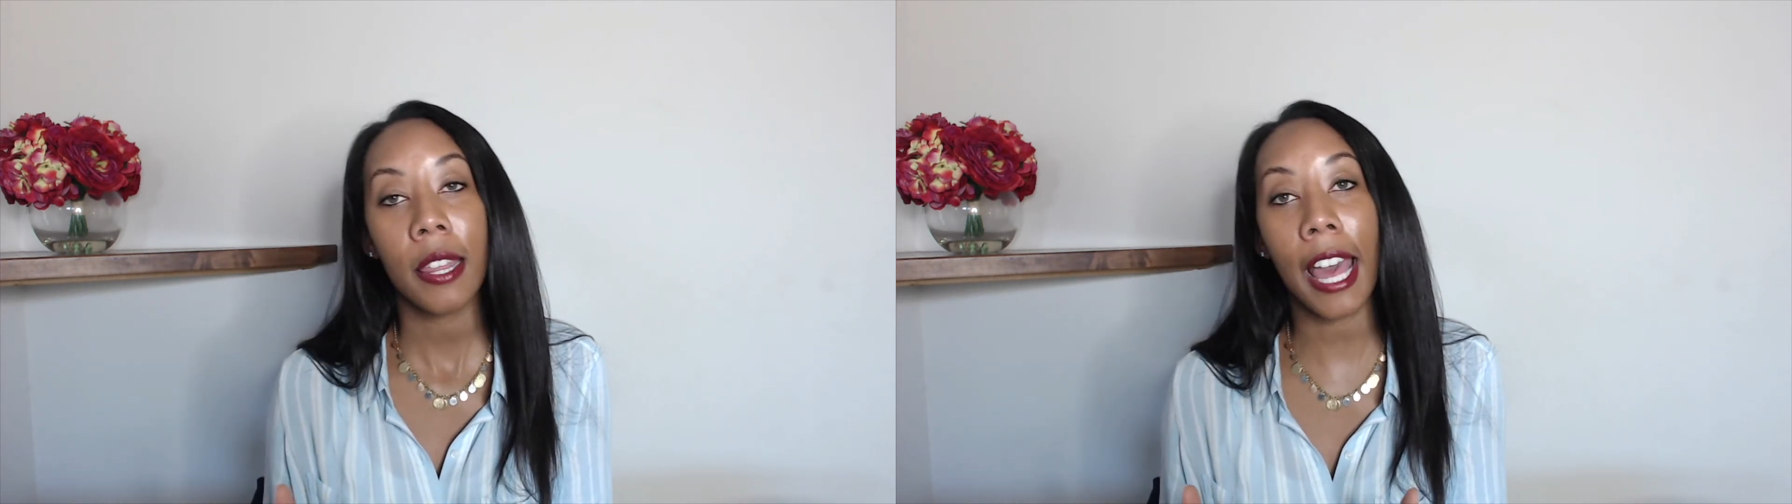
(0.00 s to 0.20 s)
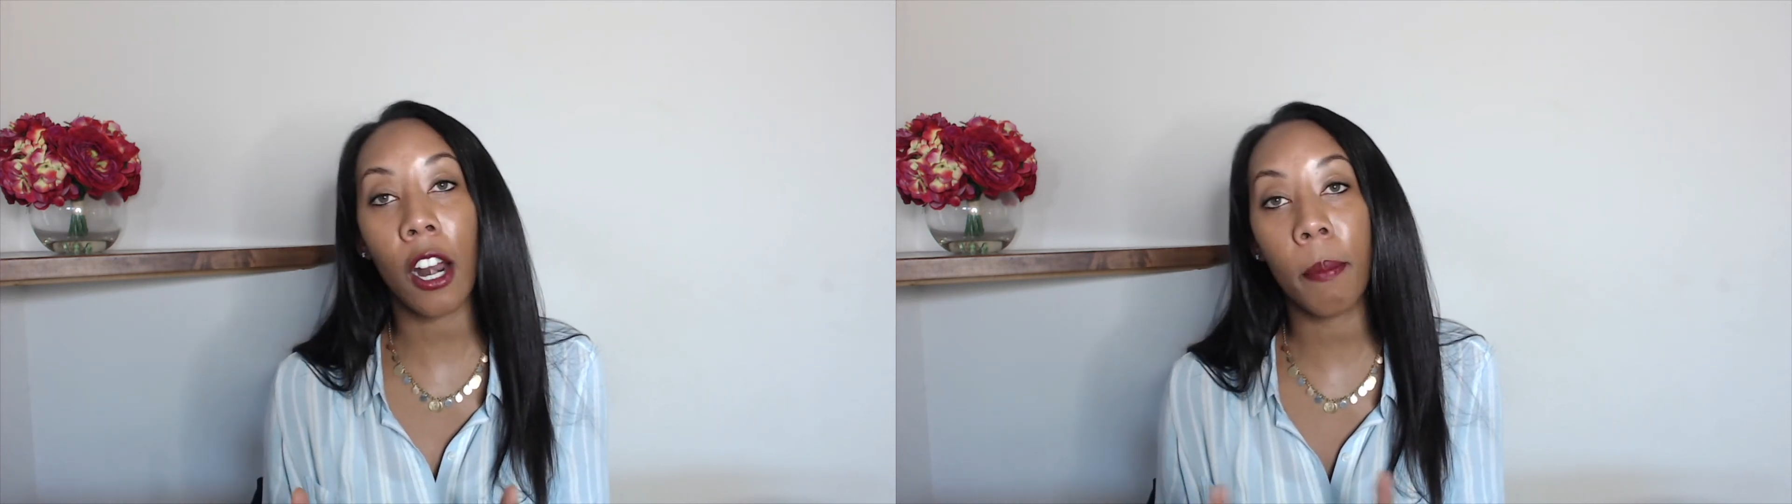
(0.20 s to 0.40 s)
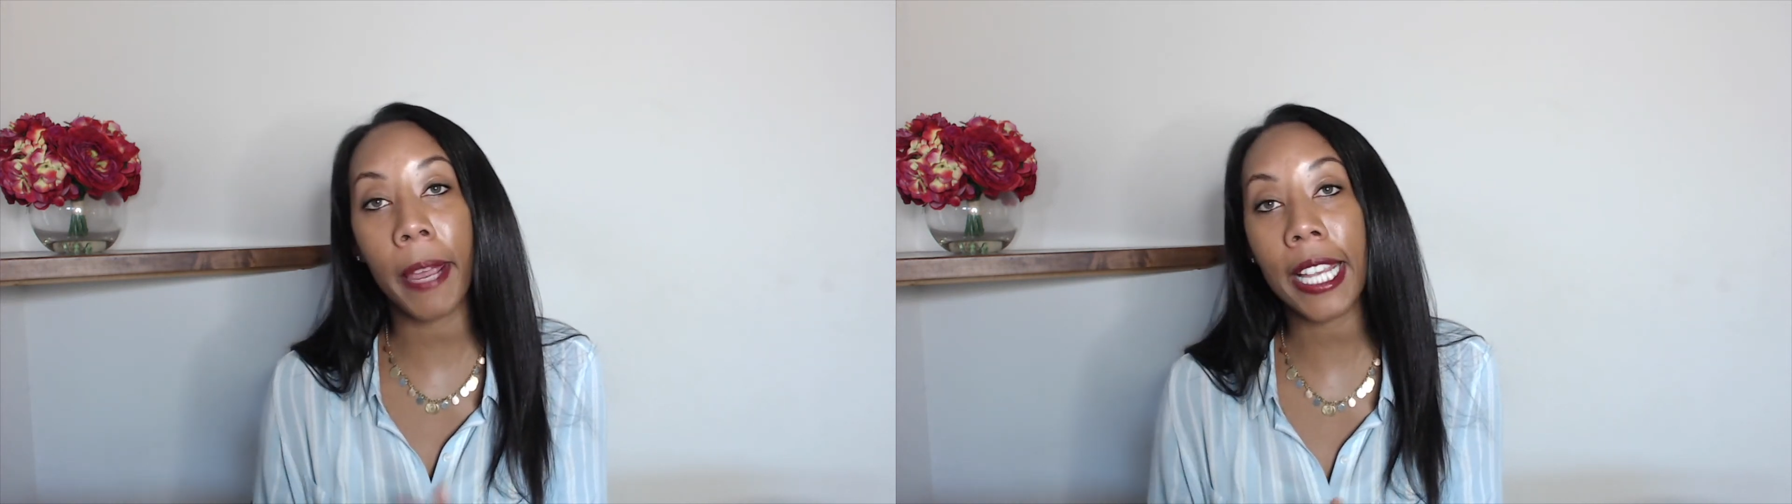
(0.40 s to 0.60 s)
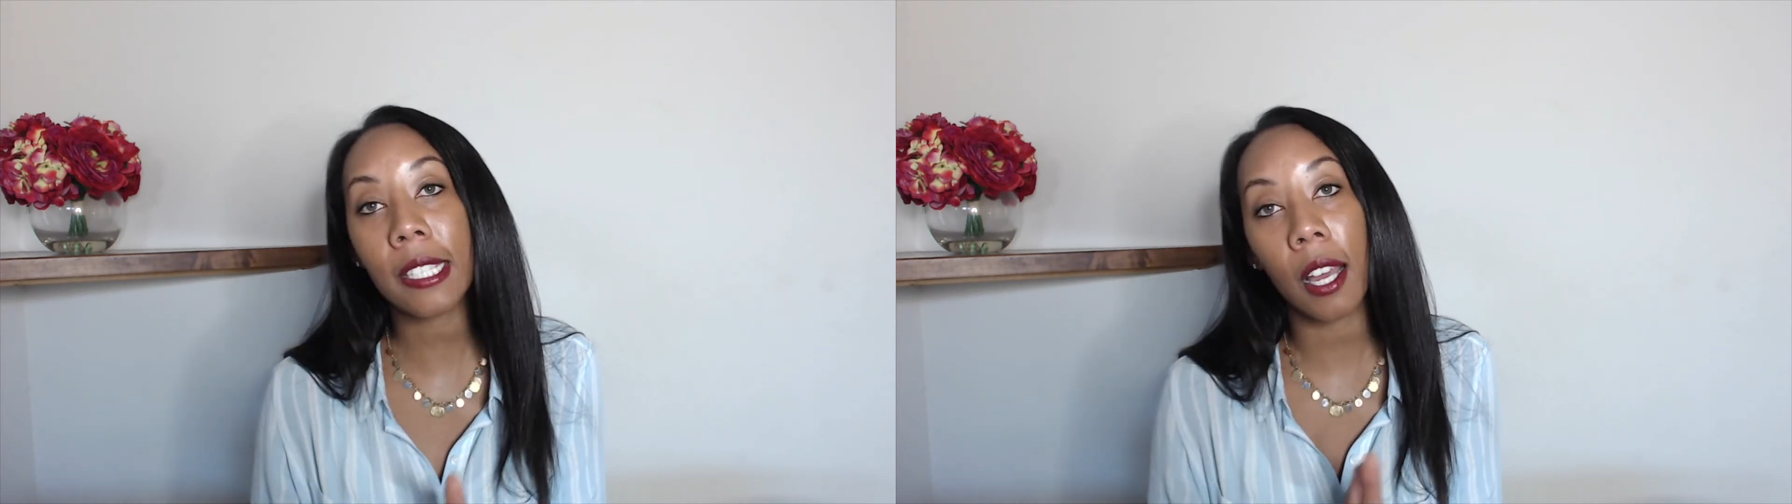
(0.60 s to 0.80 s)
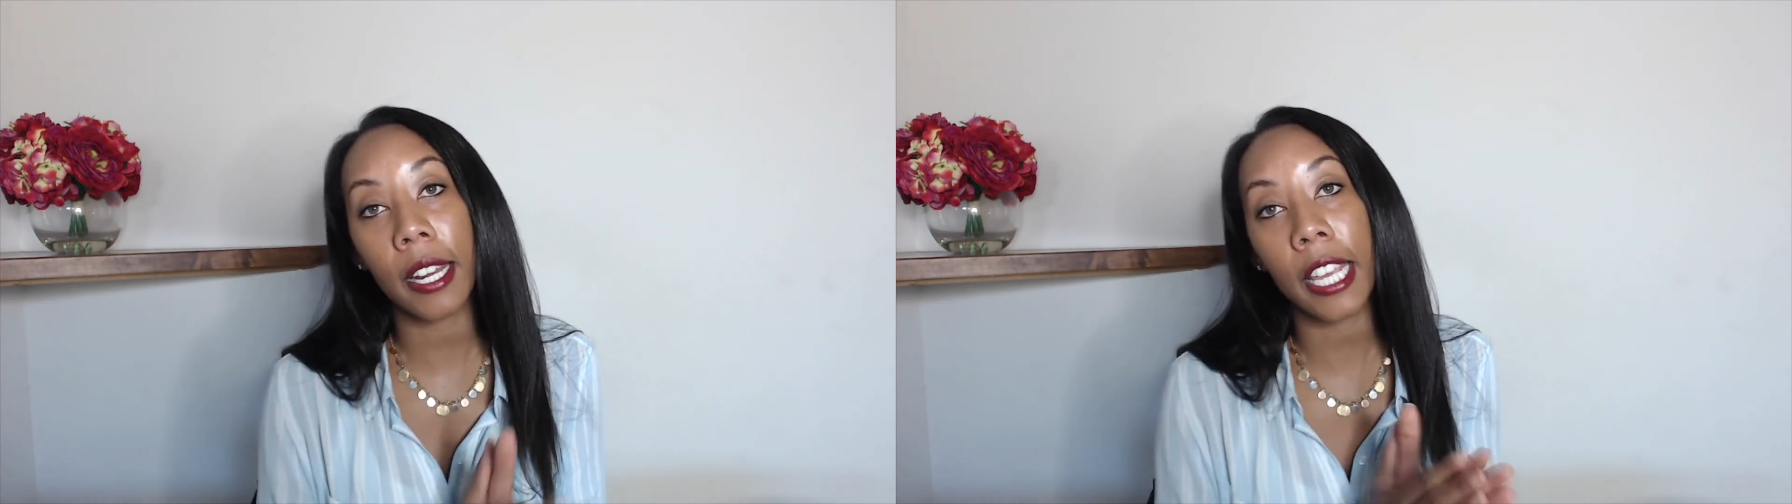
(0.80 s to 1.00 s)
that are
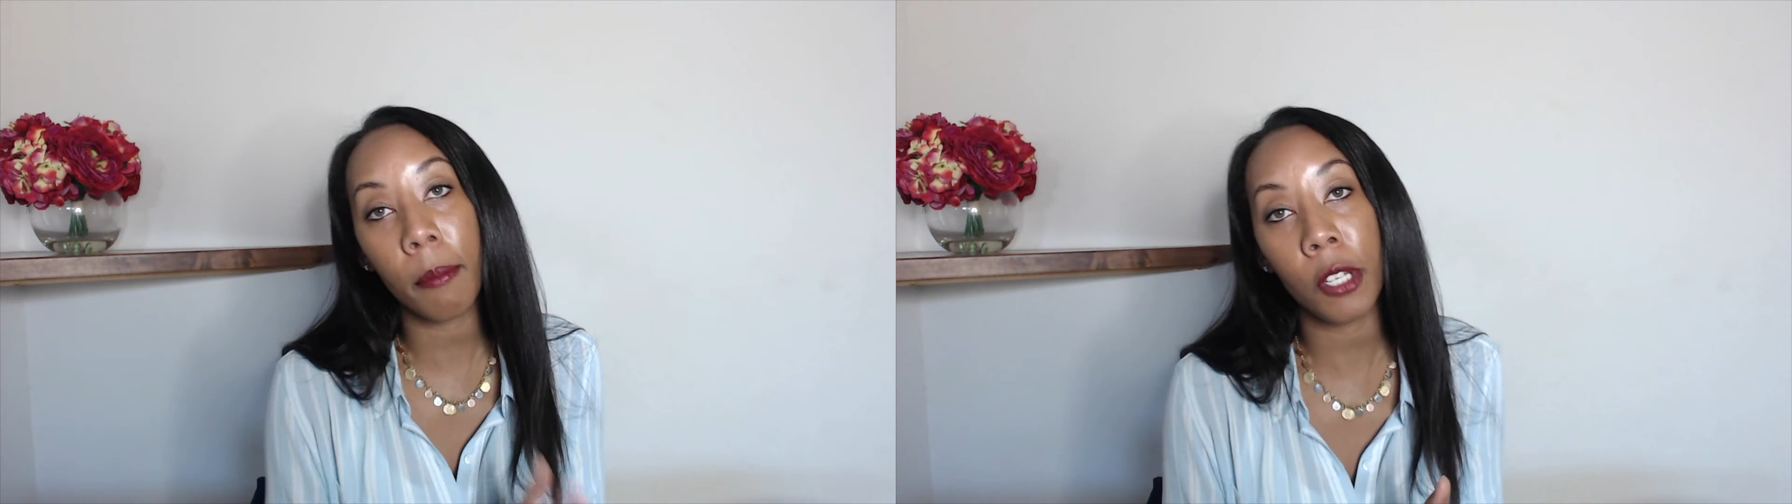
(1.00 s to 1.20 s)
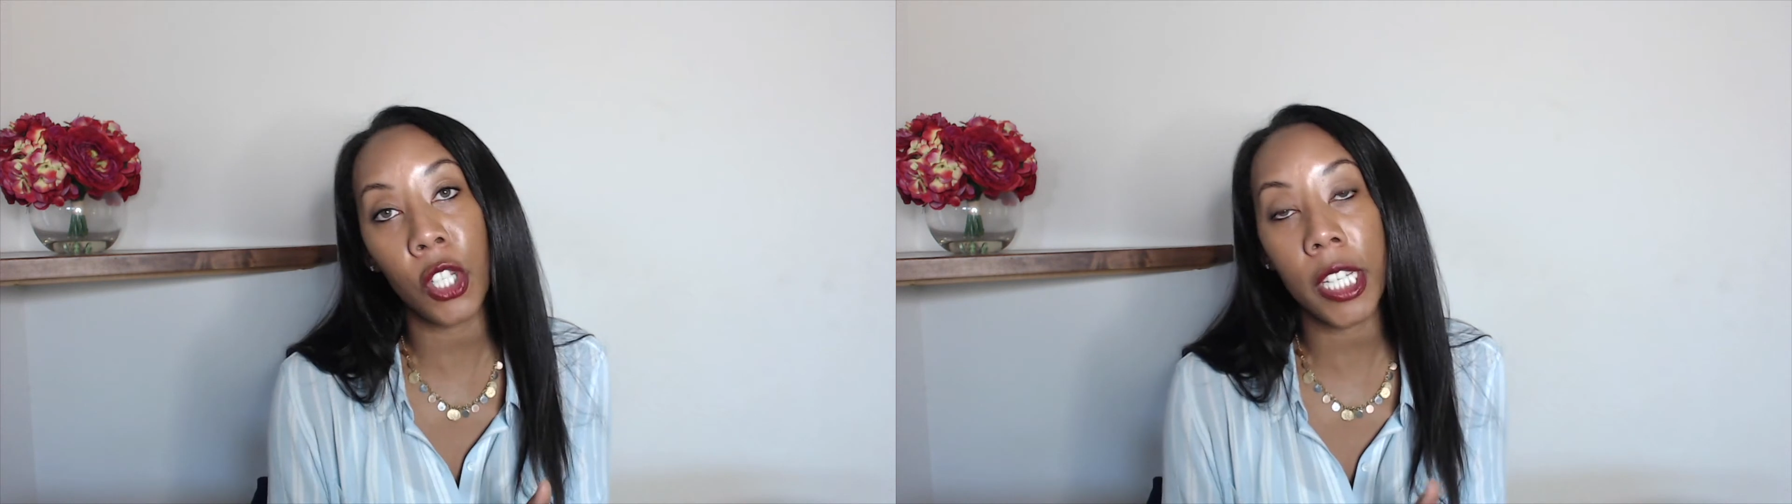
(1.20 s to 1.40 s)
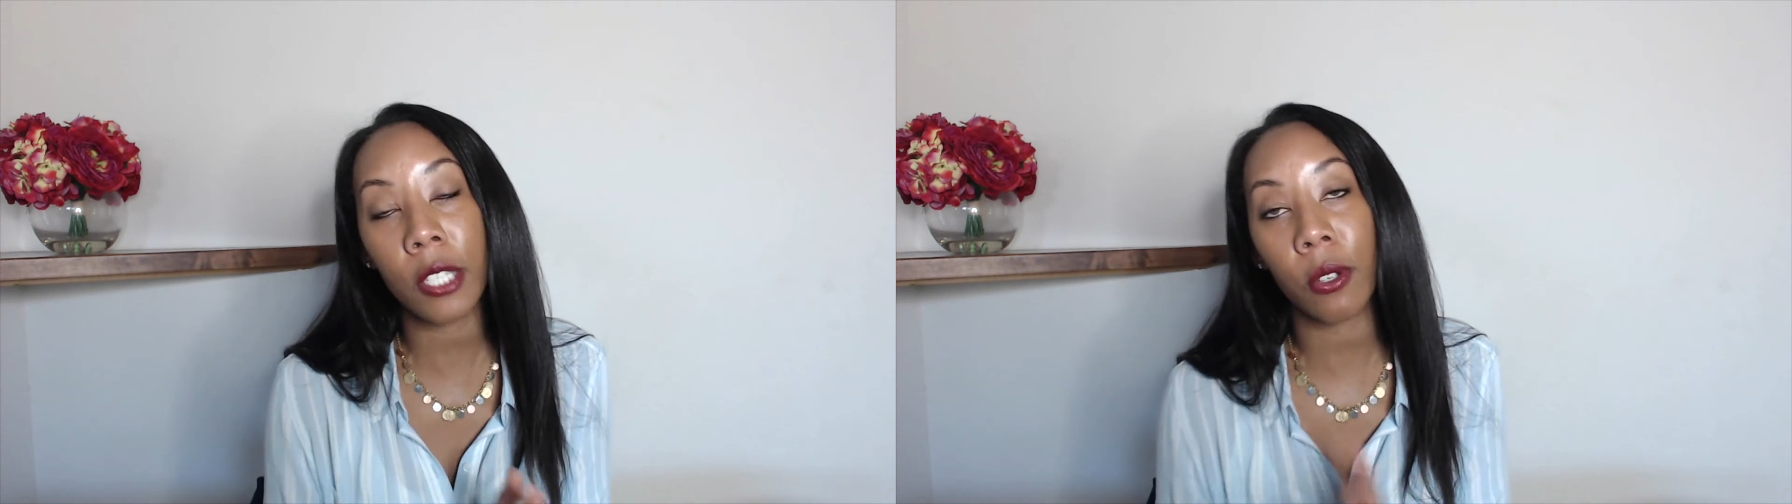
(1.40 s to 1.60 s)
based on images